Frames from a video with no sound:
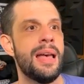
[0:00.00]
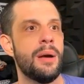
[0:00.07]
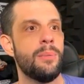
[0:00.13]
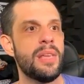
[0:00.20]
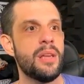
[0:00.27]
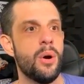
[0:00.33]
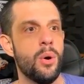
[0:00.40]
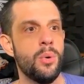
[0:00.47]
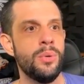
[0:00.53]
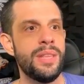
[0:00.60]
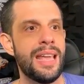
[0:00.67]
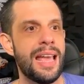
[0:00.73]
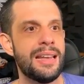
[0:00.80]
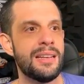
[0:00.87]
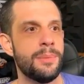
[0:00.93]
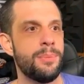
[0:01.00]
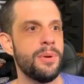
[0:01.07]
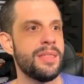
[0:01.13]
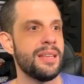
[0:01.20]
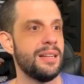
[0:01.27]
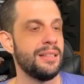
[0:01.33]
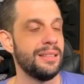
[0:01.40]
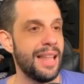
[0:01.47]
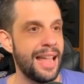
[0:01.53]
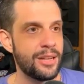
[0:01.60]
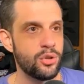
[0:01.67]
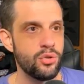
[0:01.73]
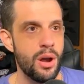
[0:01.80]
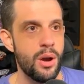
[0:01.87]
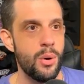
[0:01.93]
and we only end up with an
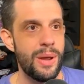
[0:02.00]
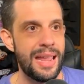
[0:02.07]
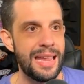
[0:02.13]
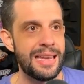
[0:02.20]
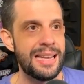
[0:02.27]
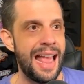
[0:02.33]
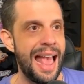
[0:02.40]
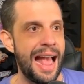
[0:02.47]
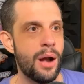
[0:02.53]
Electro in